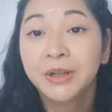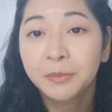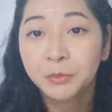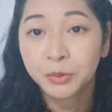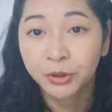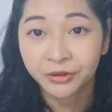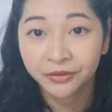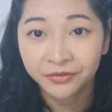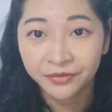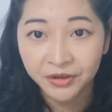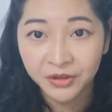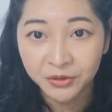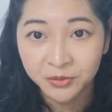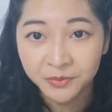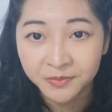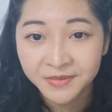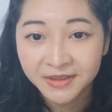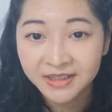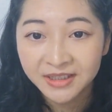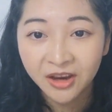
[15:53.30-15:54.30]

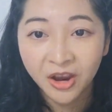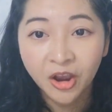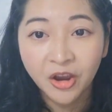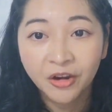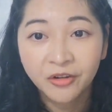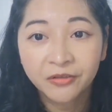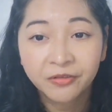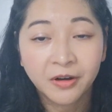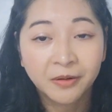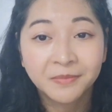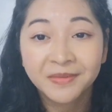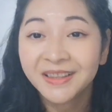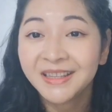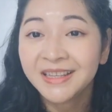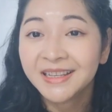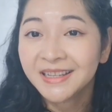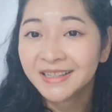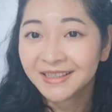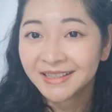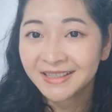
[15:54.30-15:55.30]
perfumes from
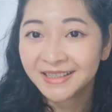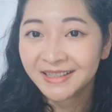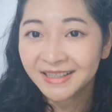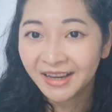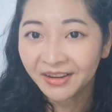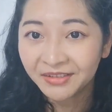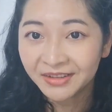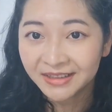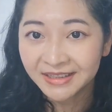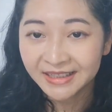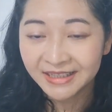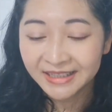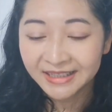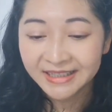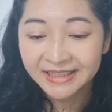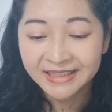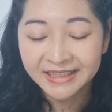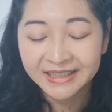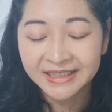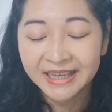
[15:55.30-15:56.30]
the
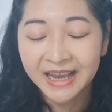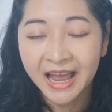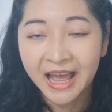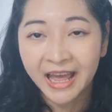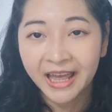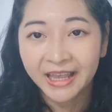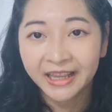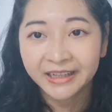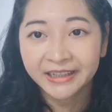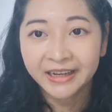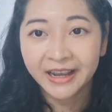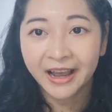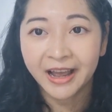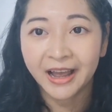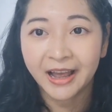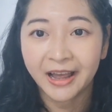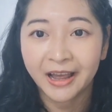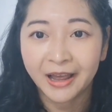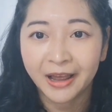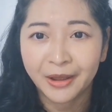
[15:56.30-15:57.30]
70s that
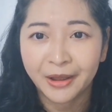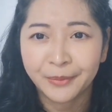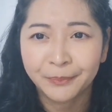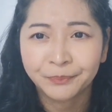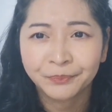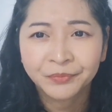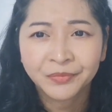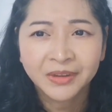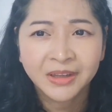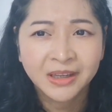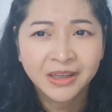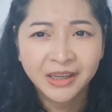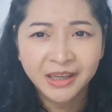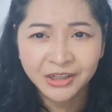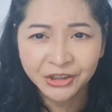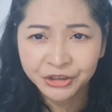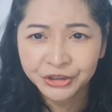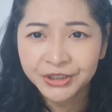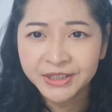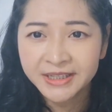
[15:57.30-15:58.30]

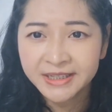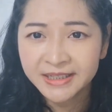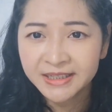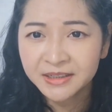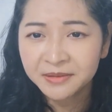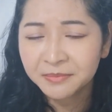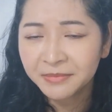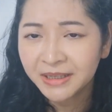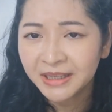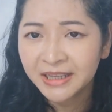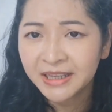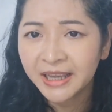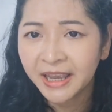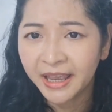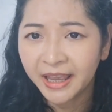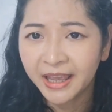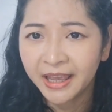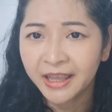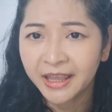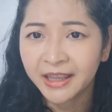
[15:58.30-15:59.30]
interested me,
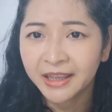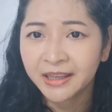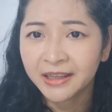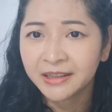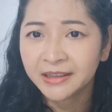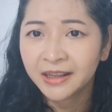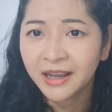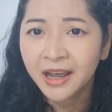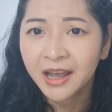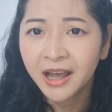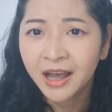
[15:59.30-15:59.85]
and